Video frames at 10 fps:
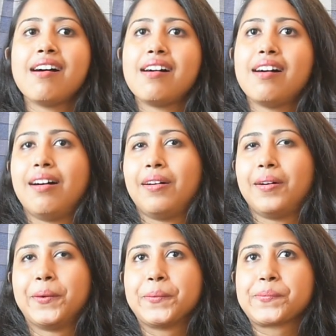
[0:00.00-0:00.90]

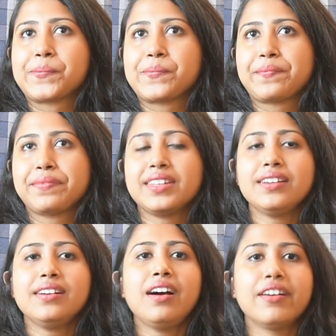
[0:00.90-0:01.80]

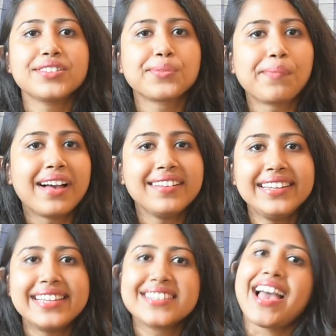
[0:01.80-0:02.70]
her smile
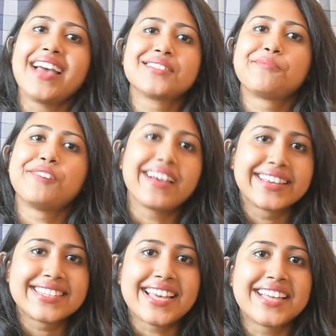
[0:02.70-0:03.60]
is as
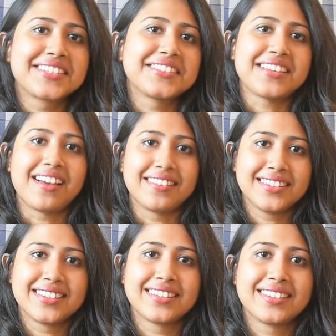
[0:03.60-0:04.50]
bright as the sun.
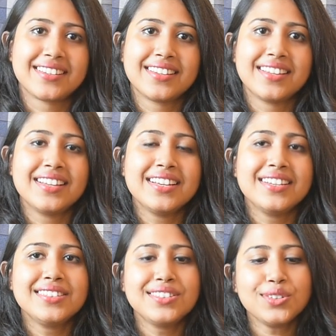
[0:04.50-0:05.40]

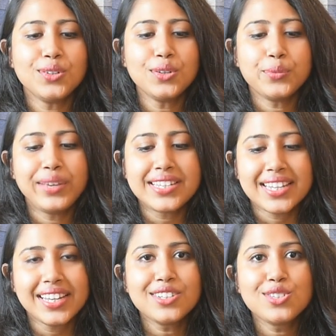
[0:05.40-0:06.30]
So we
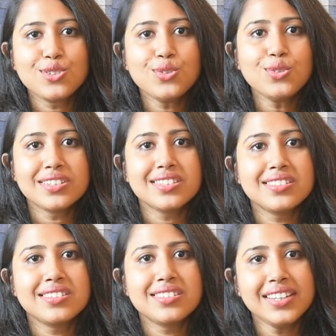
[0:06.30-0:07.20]
take two
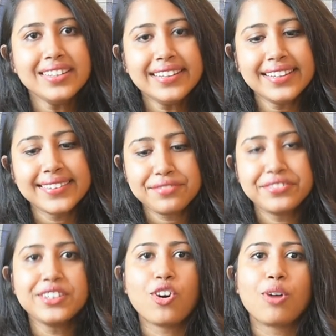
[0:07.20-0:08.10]
distinctly
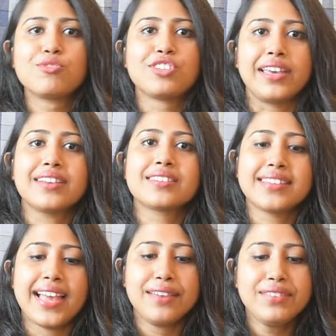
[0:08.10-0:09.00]
different objects
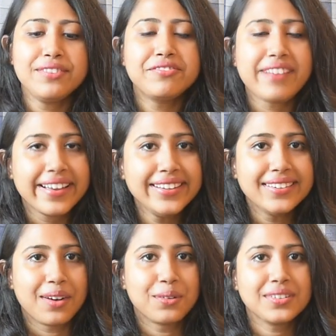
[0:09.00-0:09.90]
and we find
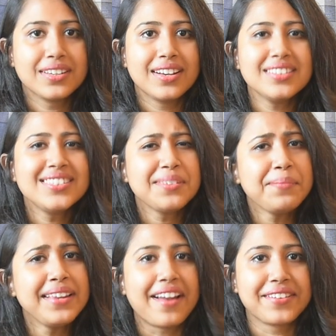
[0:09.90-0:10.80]
out a
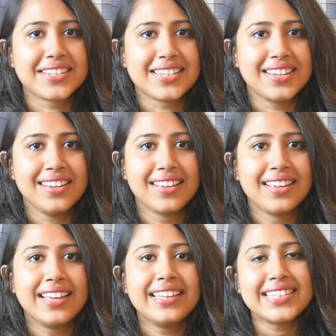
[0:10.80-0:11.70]
similarity
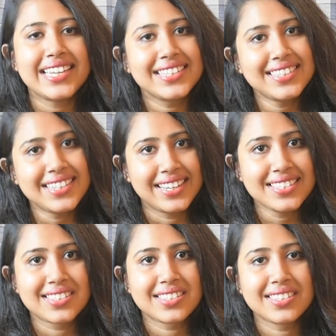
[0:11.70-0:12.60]
that
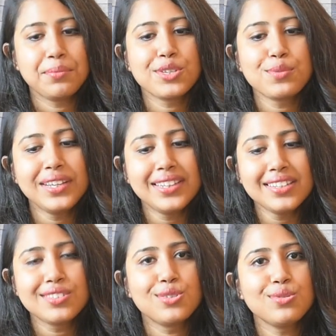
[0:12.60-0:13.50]
exists between
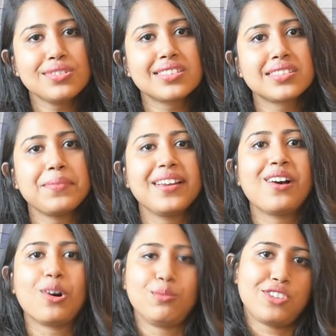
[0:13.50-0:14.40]
these two dissimilar
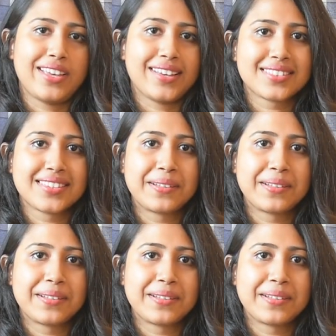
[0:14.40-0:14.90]
objects.